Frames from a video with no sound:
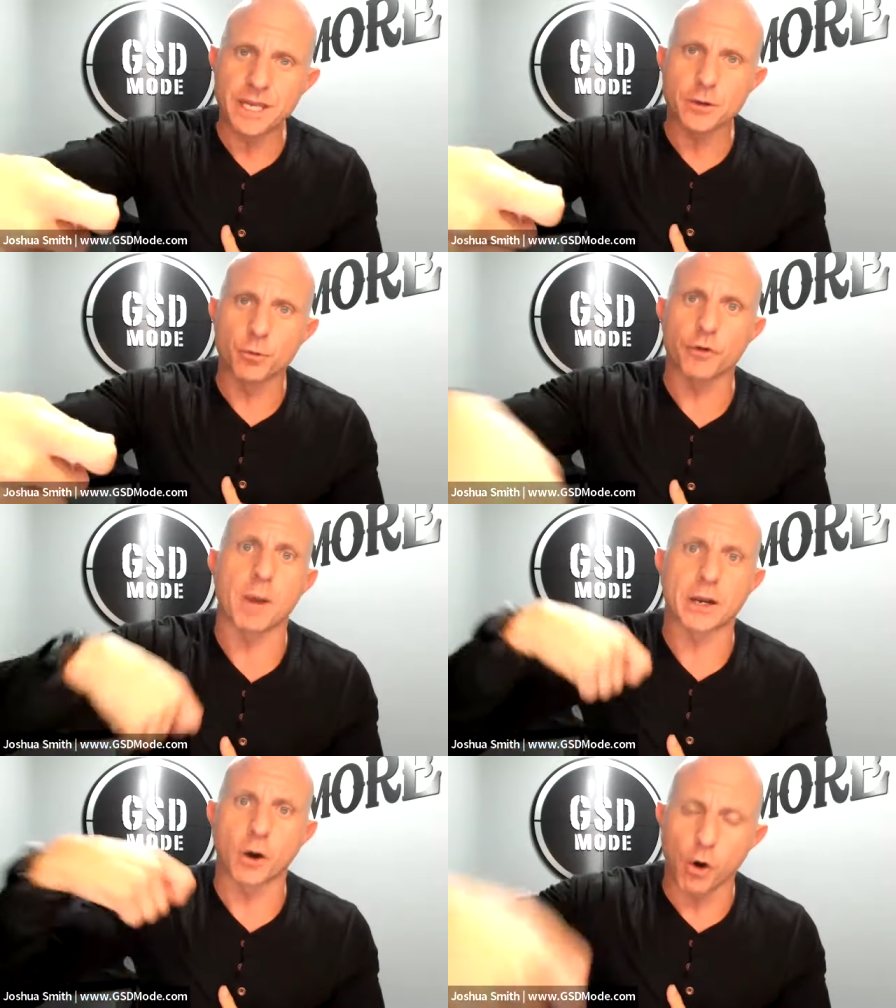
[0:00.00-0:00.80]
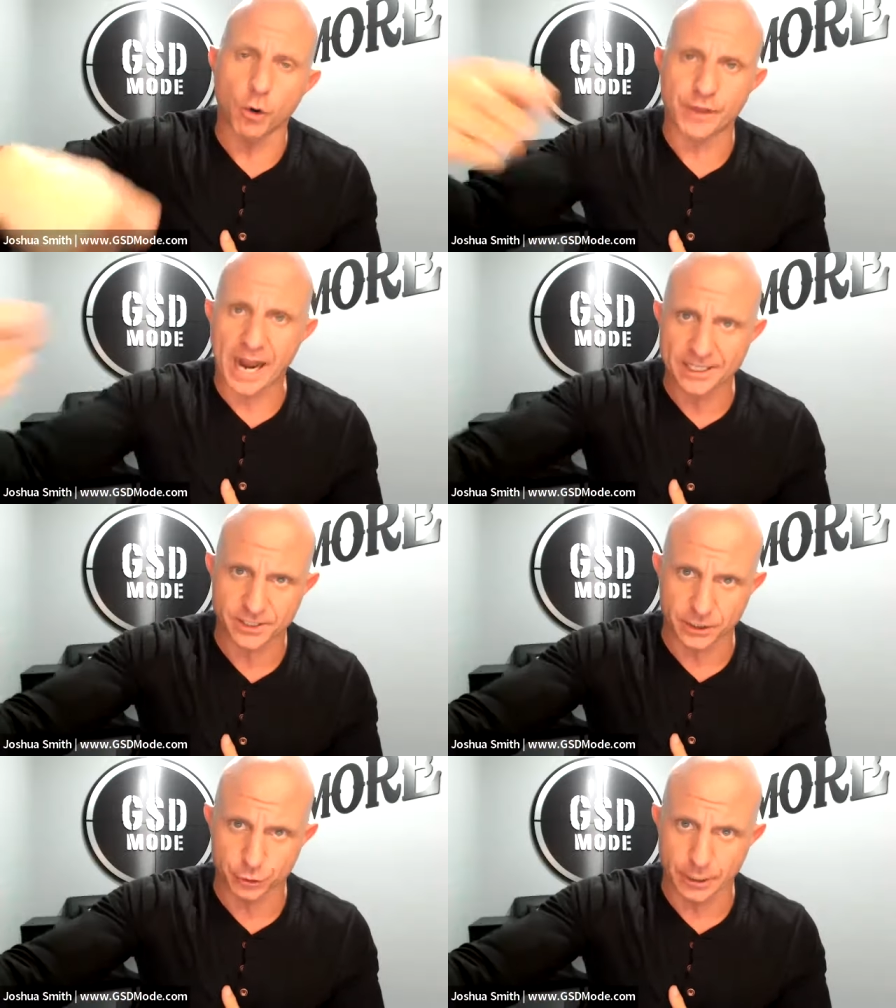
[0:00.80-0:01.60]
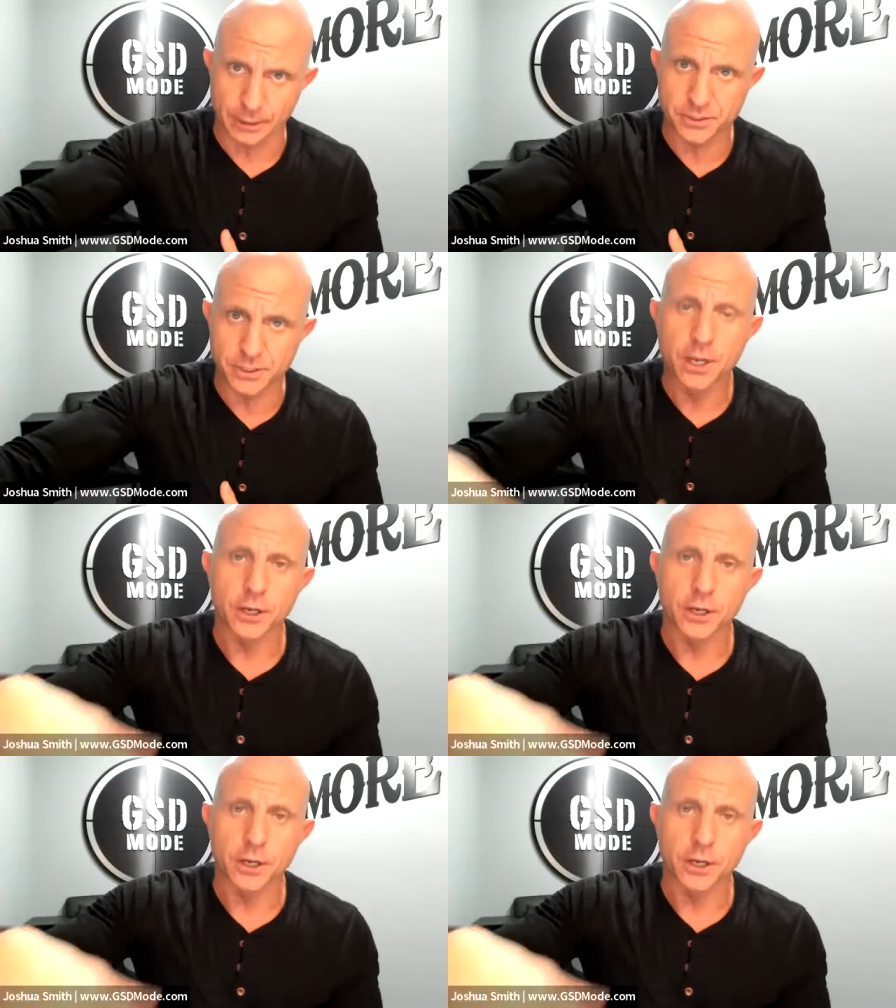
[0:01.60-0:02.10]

me with my call tasking drips.